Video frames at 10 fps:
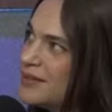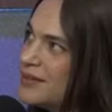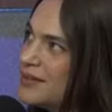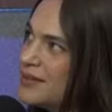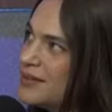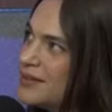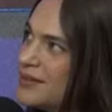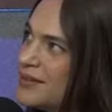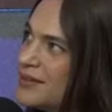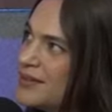
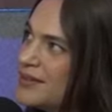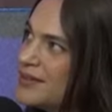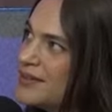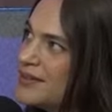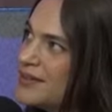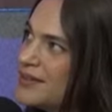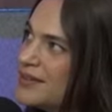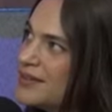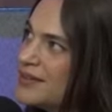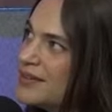
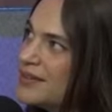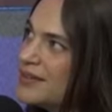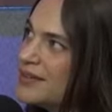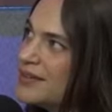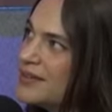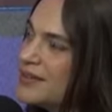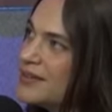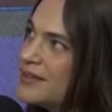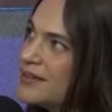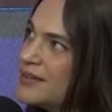
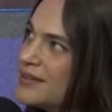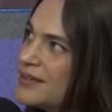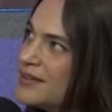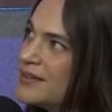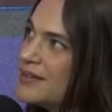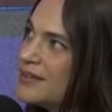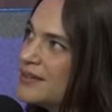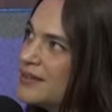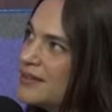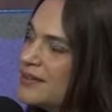
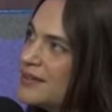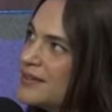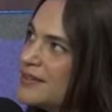This person isn't speaking.